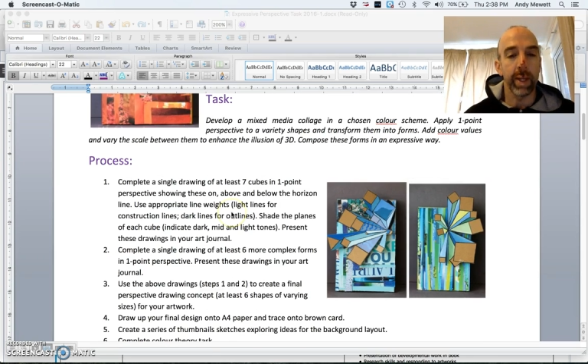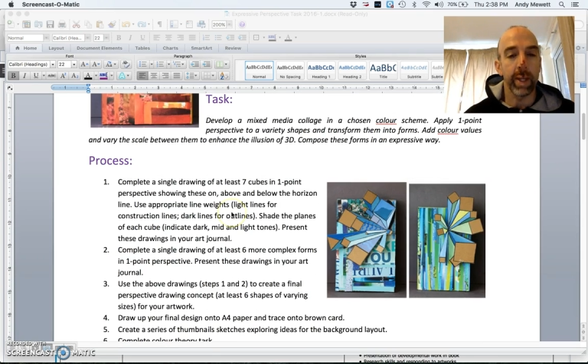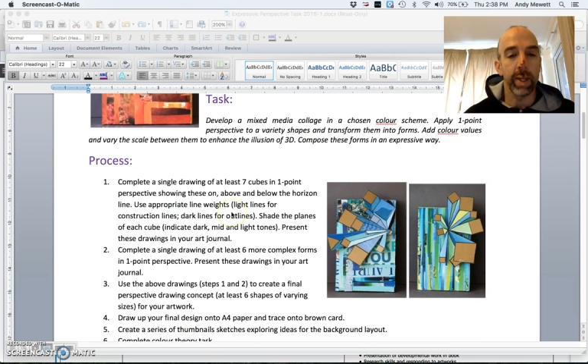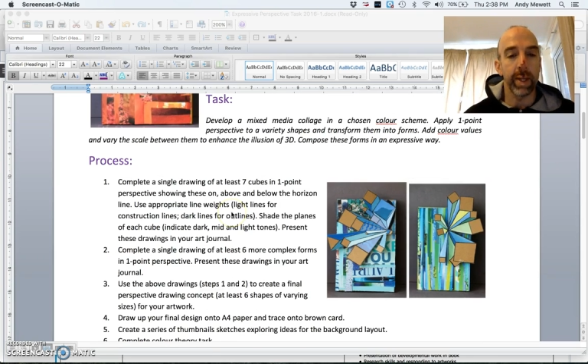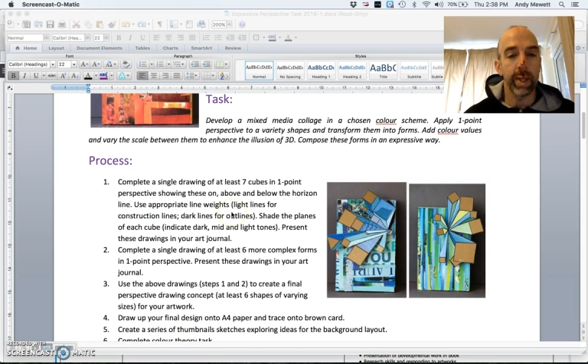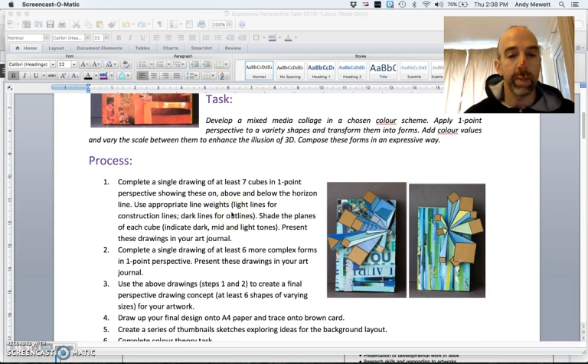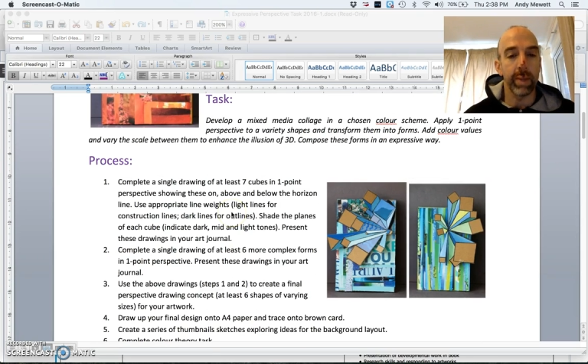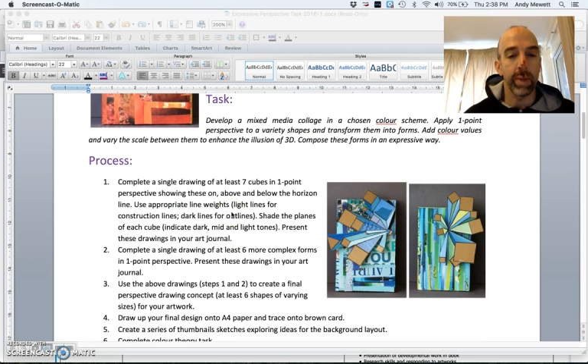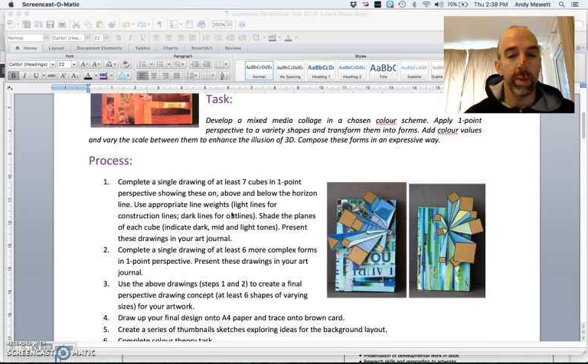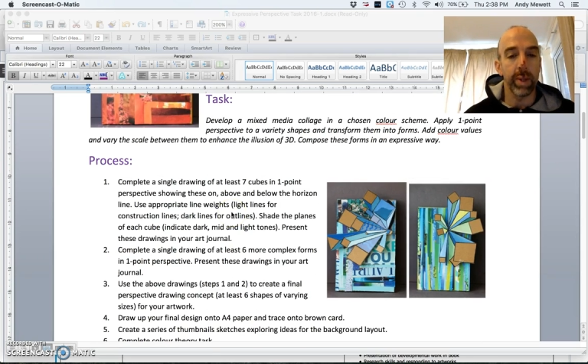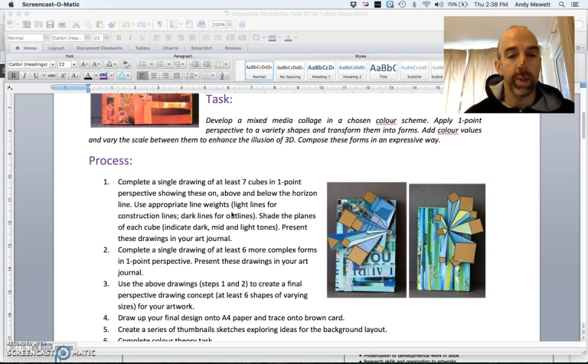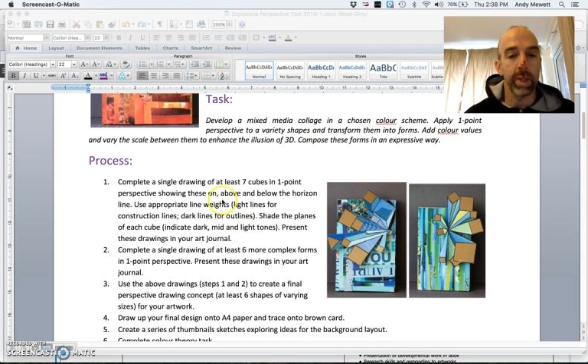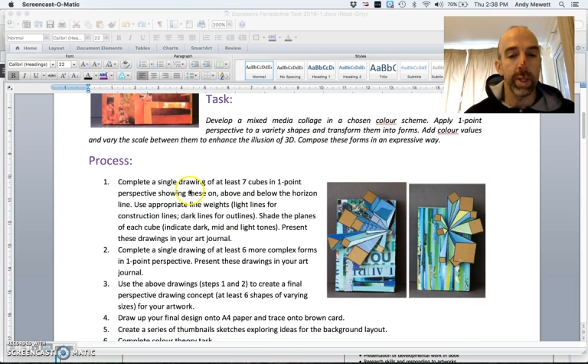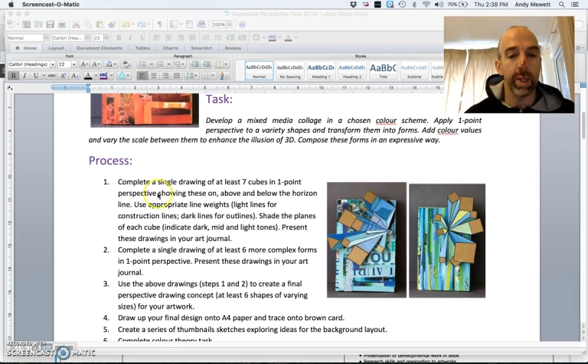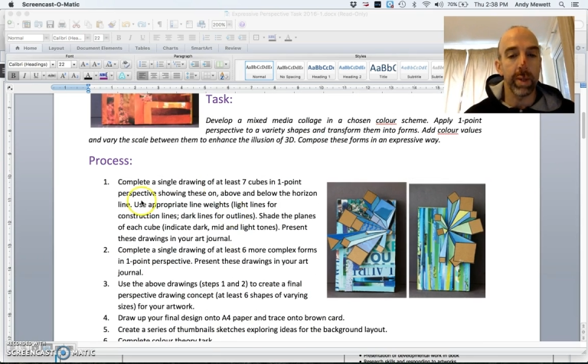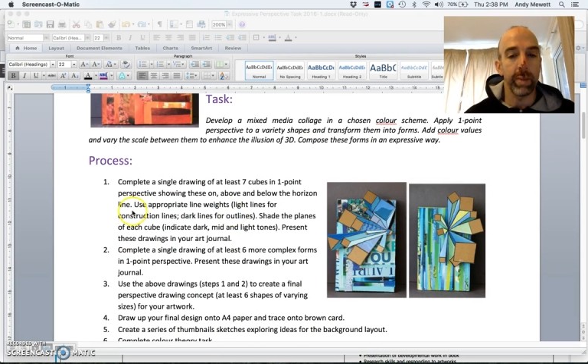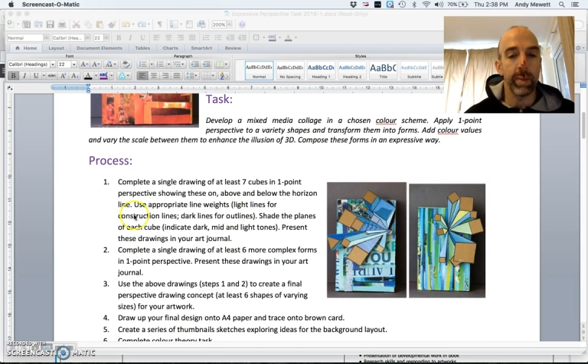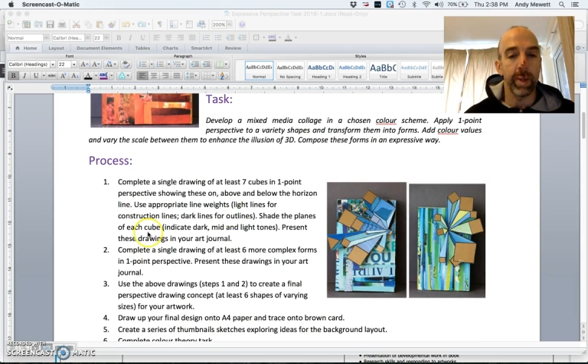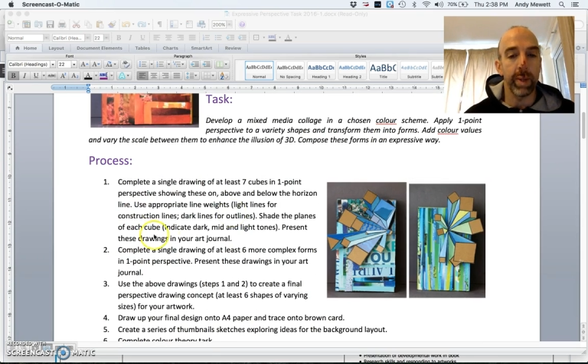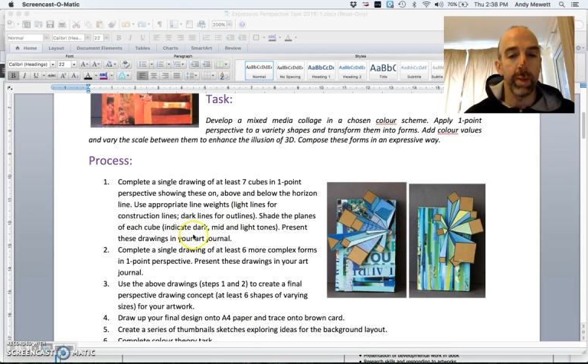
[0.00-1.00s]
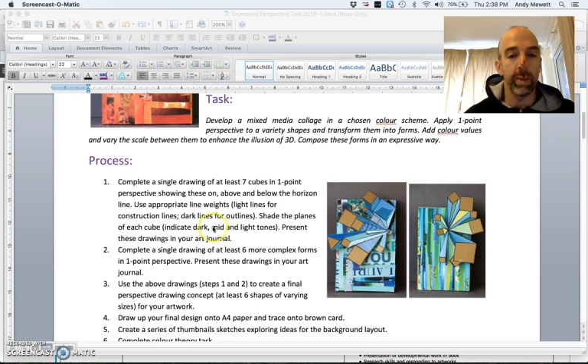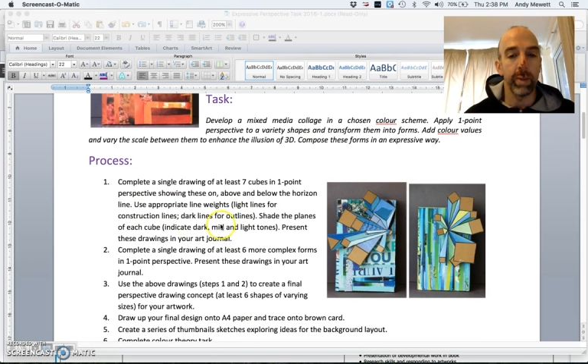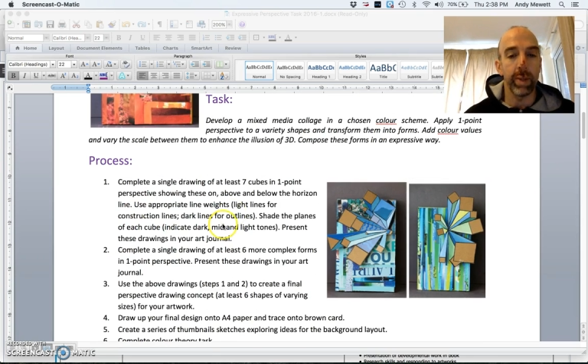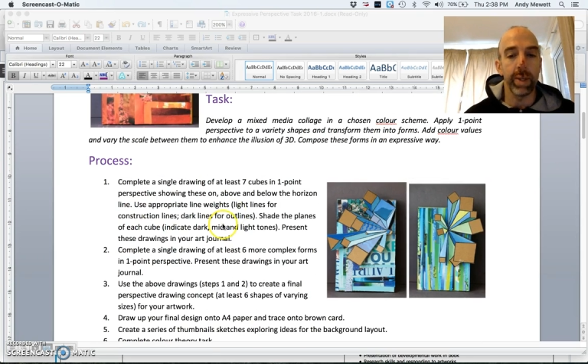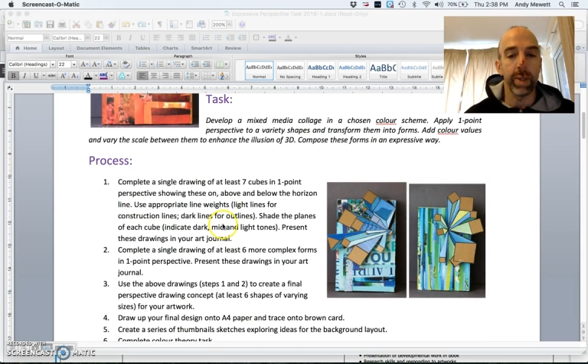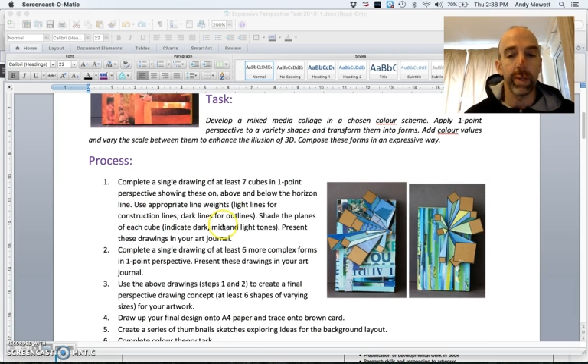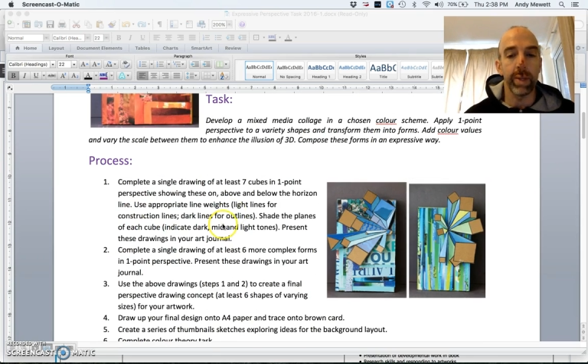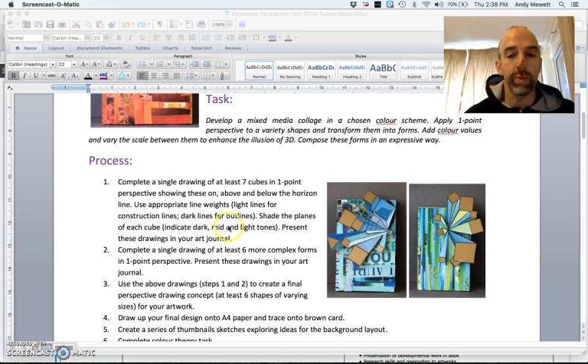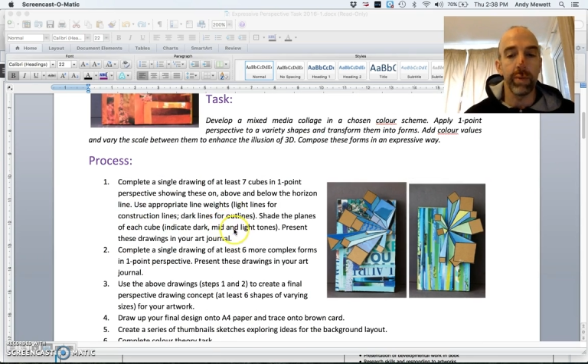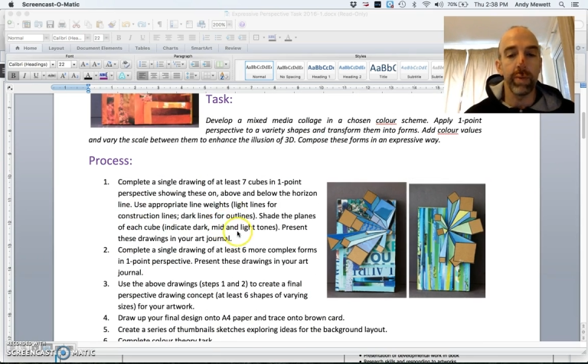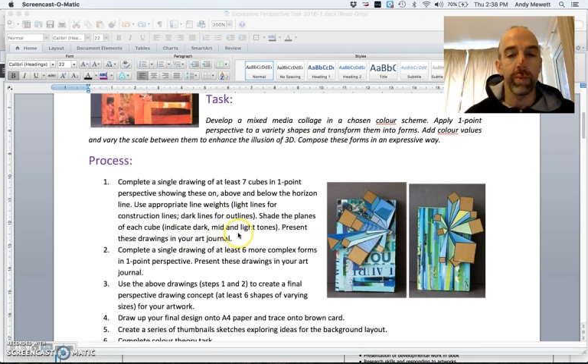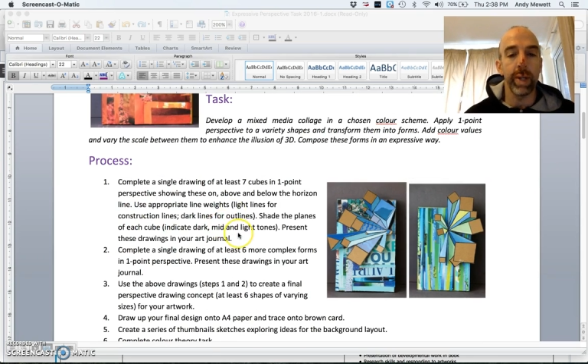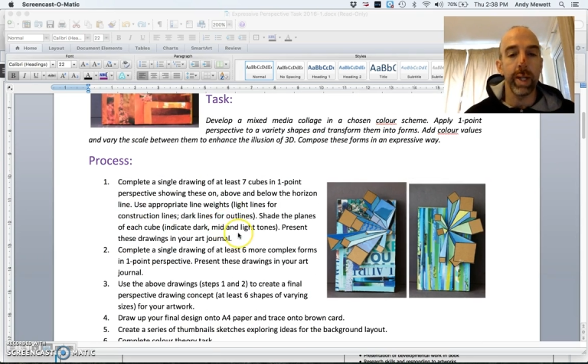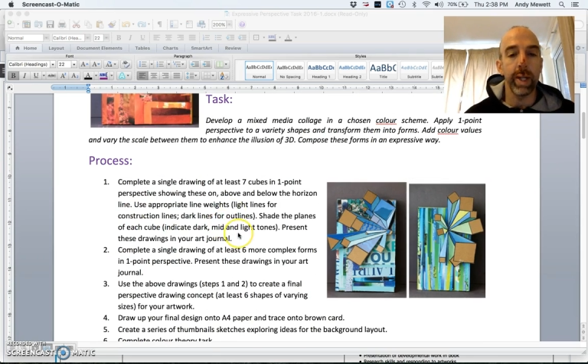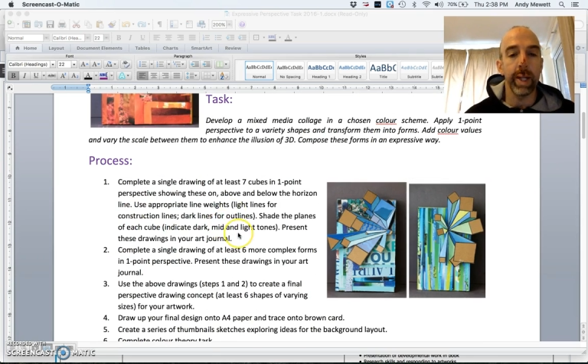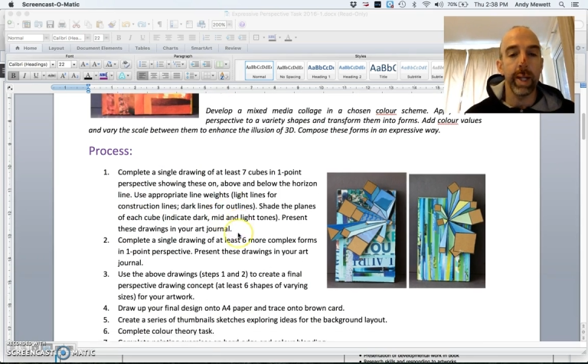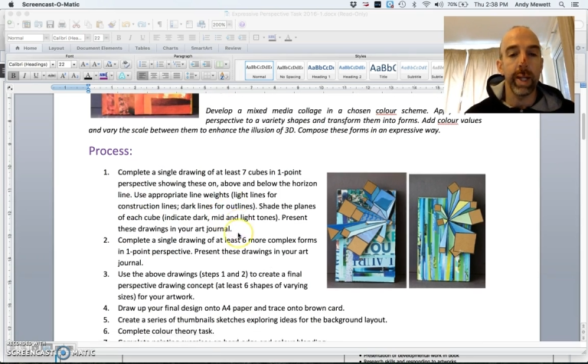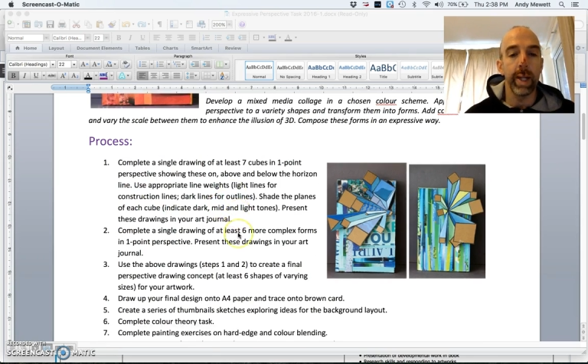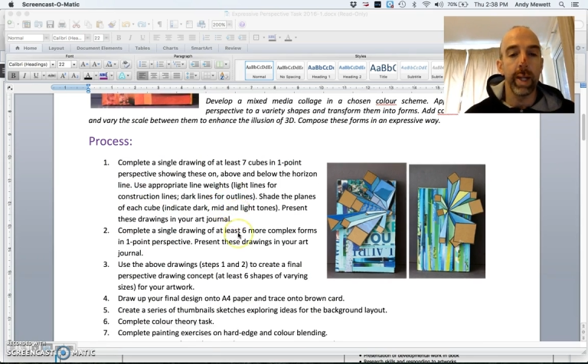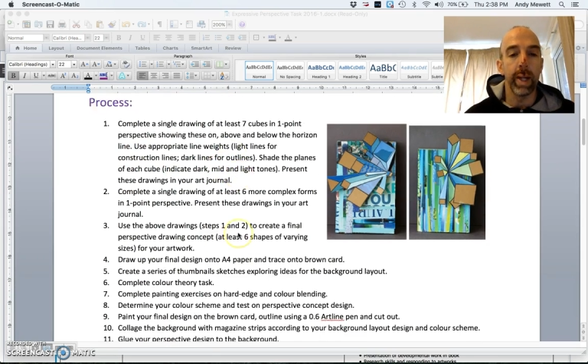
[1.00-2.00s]
in this process bit, which is
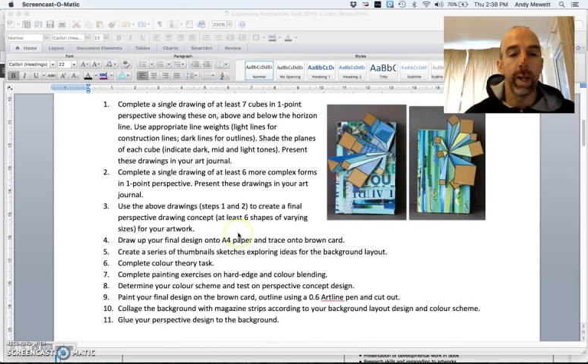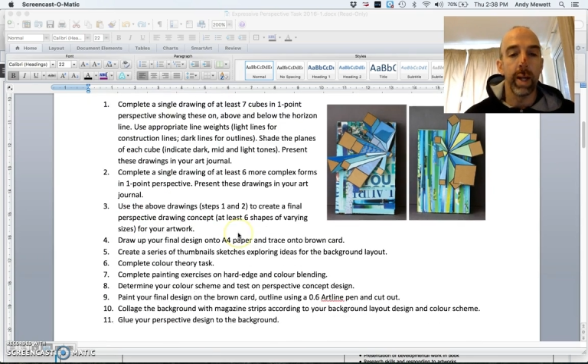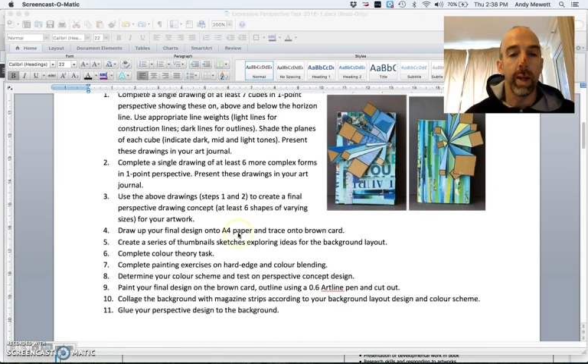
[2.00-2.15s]
really